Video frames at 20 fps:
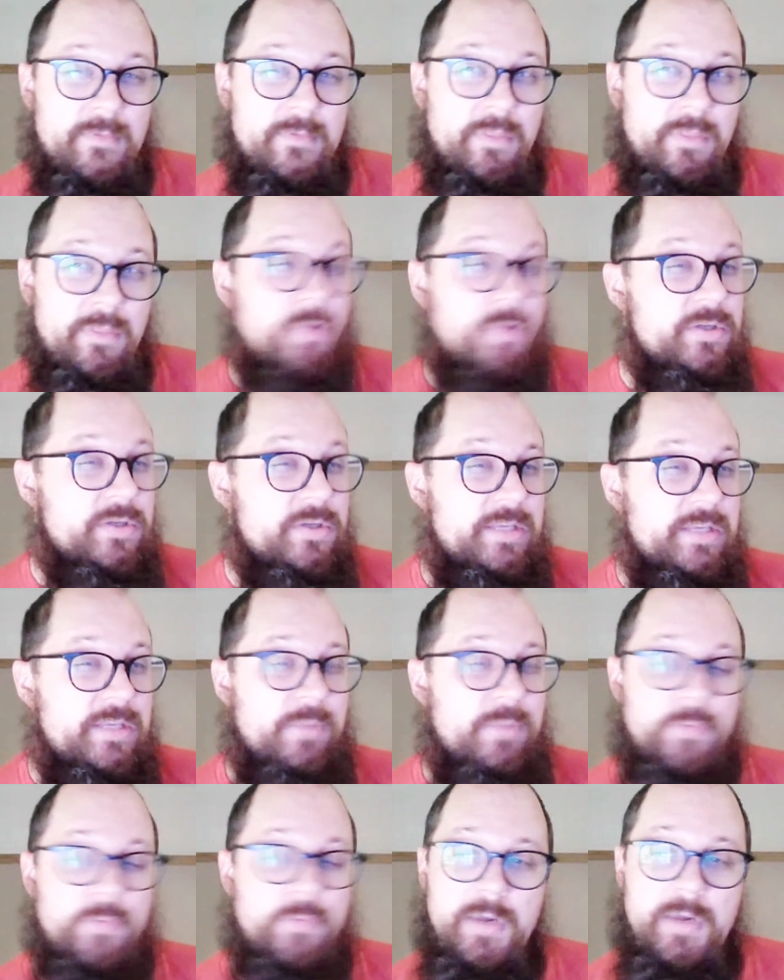13
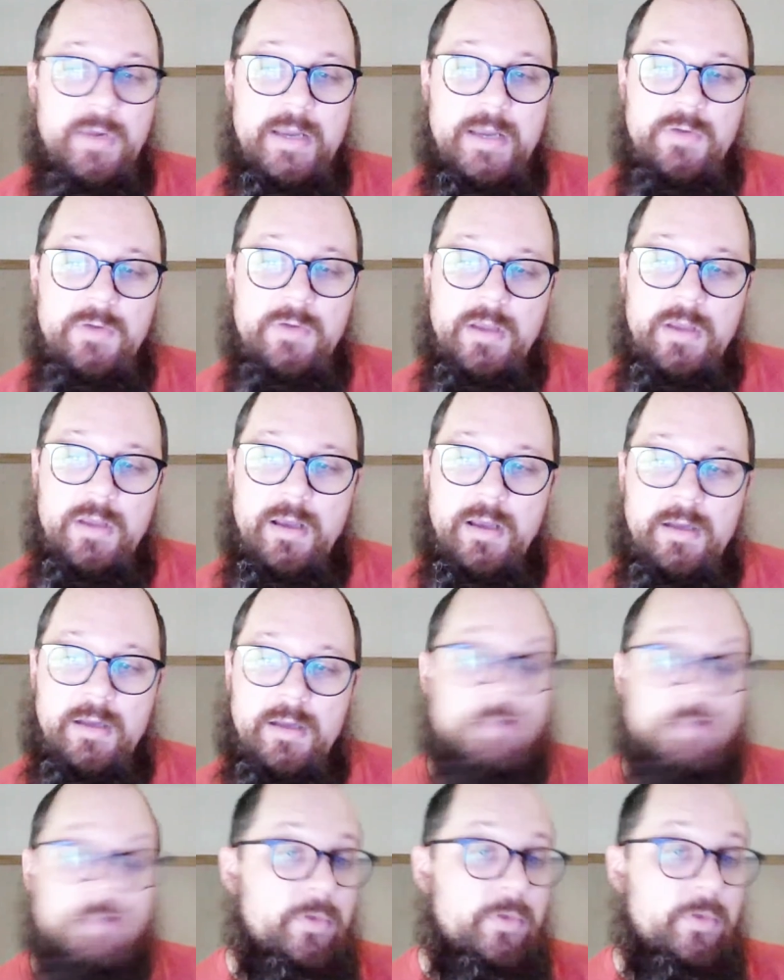people right now,
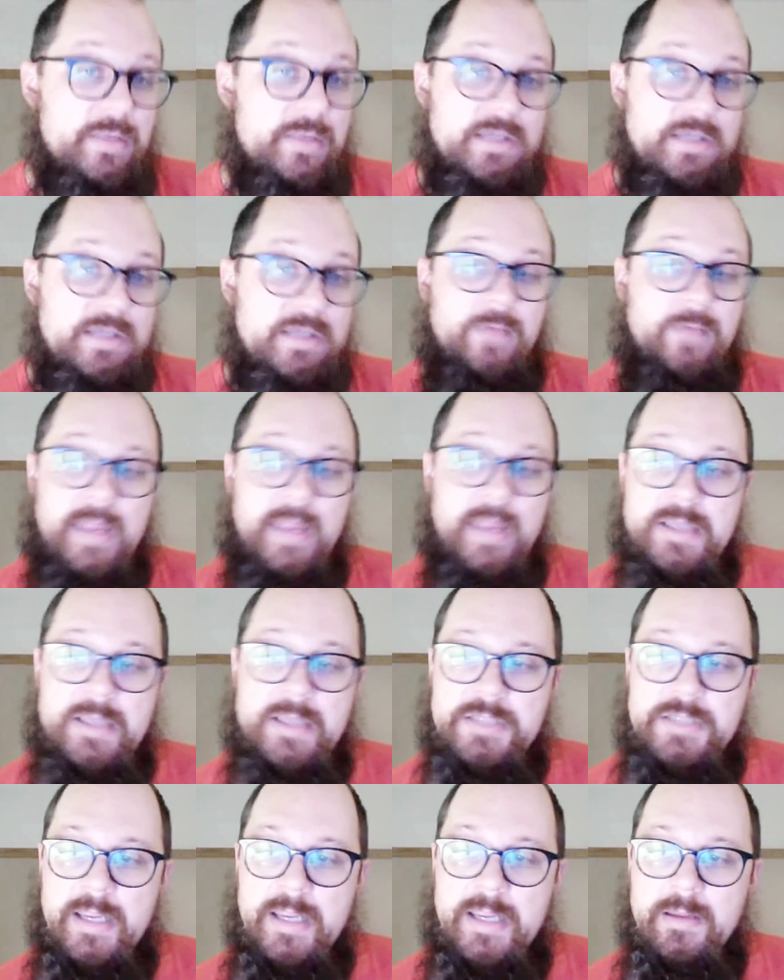including myself and
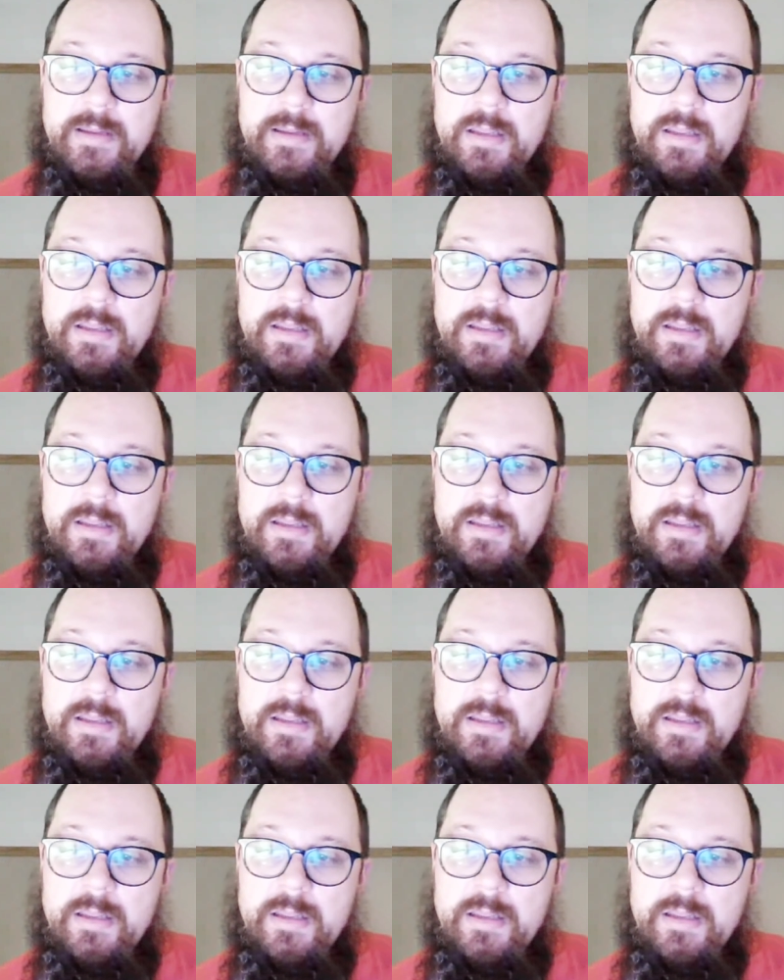Jay.